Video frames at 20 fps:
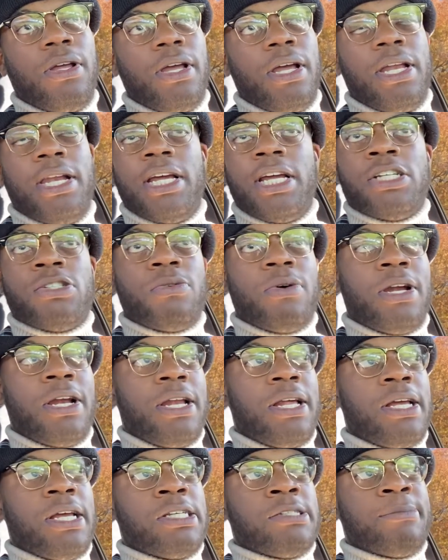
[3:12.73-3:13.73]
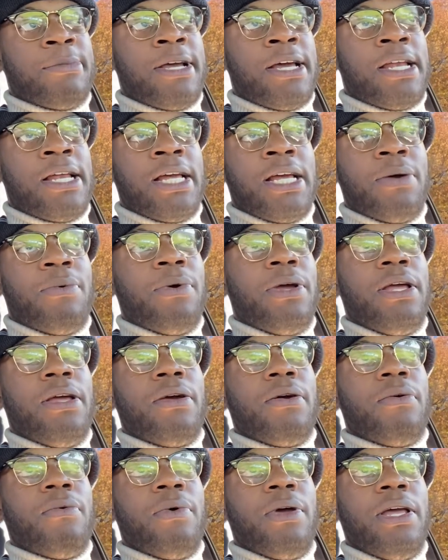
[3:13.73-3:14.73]
It is what it is, man. It, we
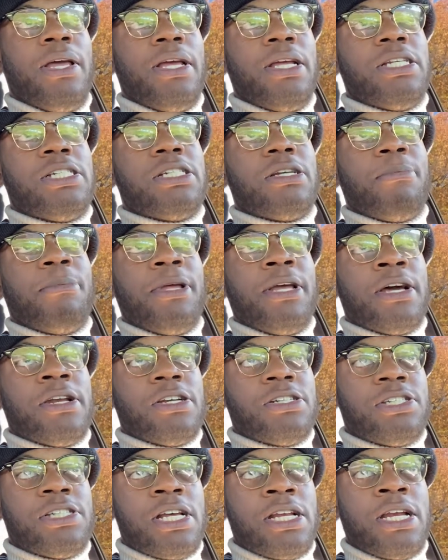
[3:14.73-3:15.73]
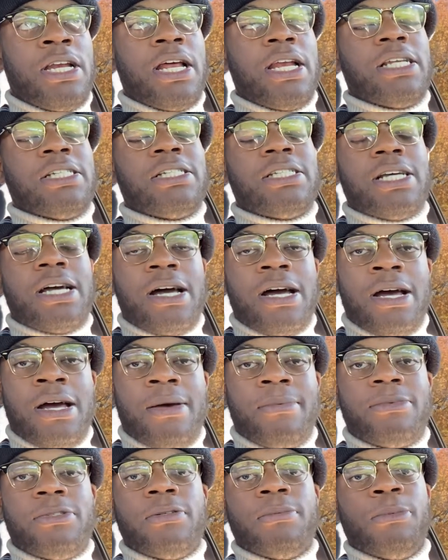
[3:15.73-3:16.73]
we should be understanding that it's
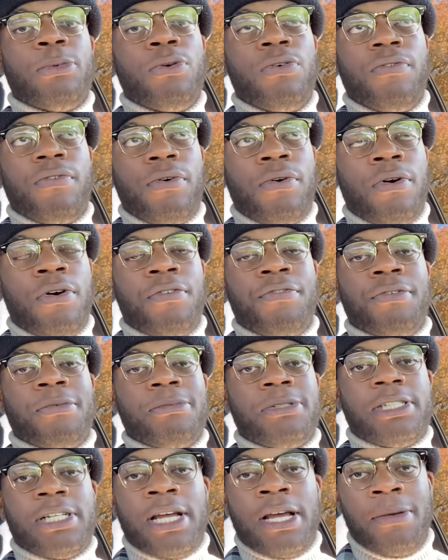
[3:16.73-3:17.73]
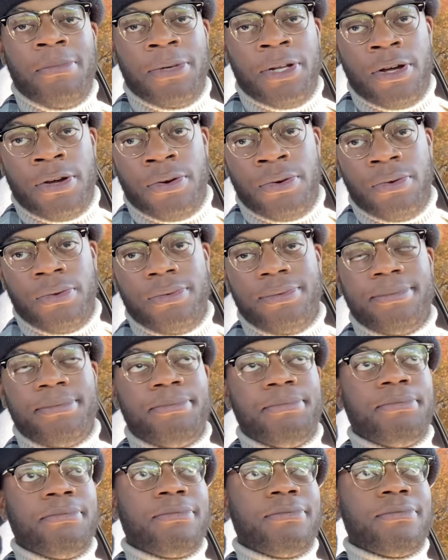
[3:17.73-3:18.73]
time to move on from Sam Darnold.
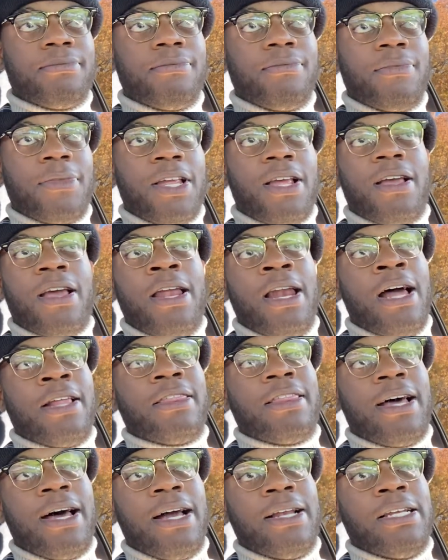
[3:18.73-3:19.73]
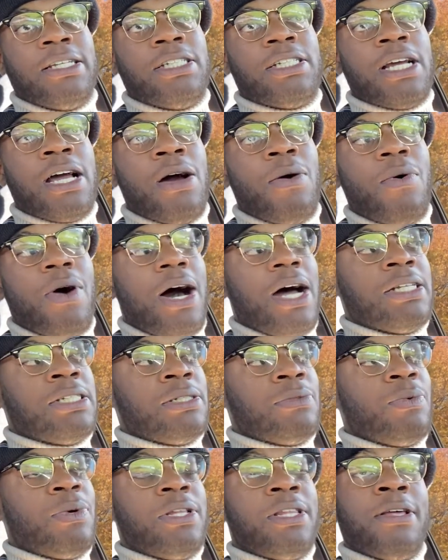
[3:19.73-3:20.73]
And I thought Deshaun
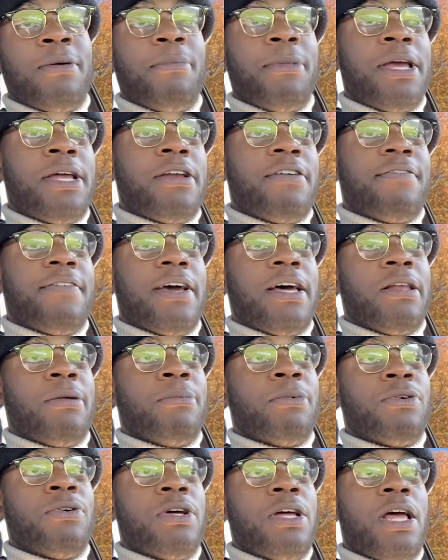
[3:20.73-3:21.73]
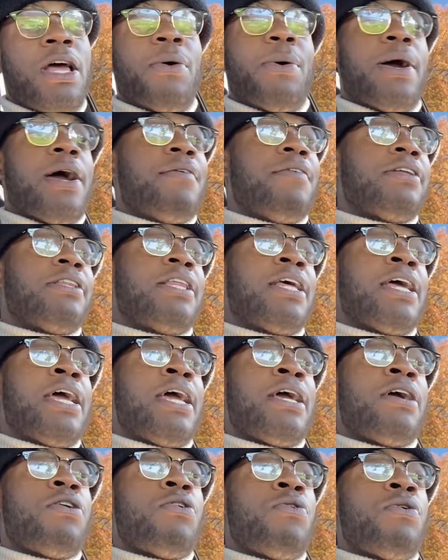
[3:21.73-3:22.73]
Watson, with him being available, with
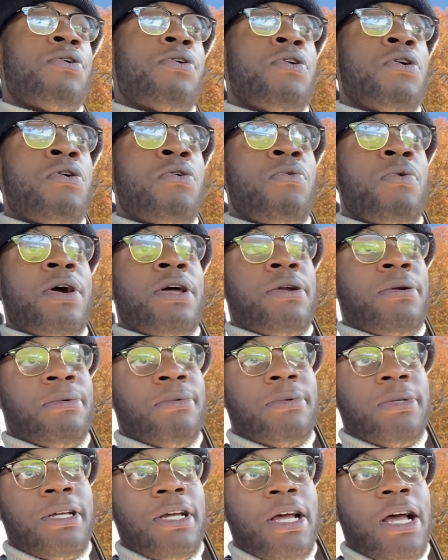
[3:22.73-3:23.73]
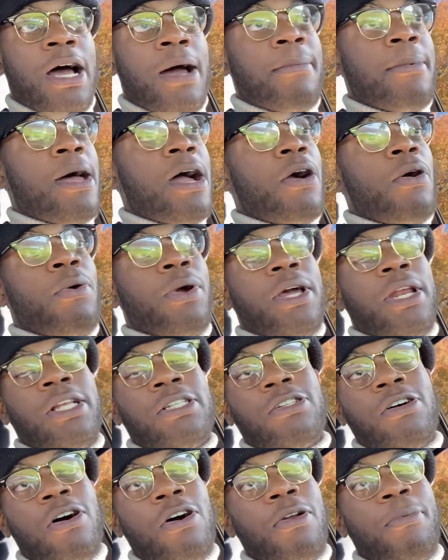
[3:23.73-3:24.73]
everything going on with him, I'm not going to get
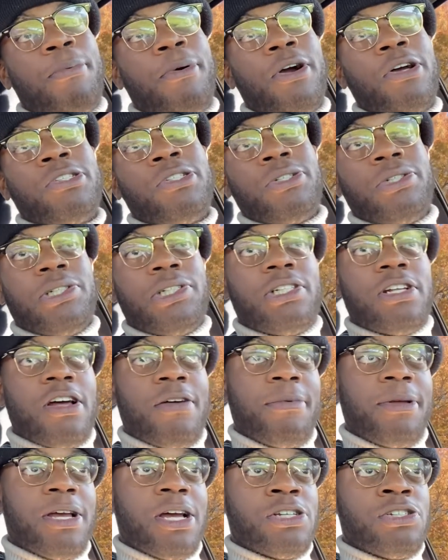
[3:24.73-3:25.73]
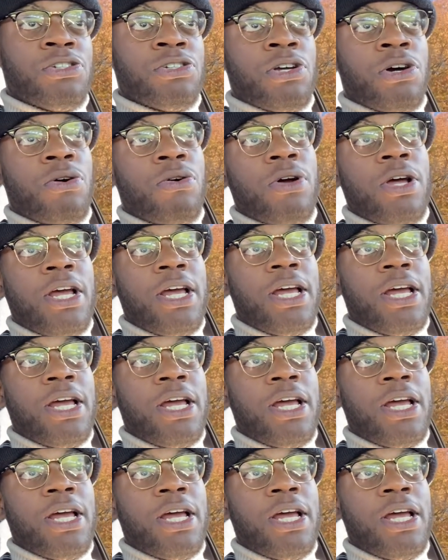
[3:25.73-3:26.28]
into all the personal stuff because, you know,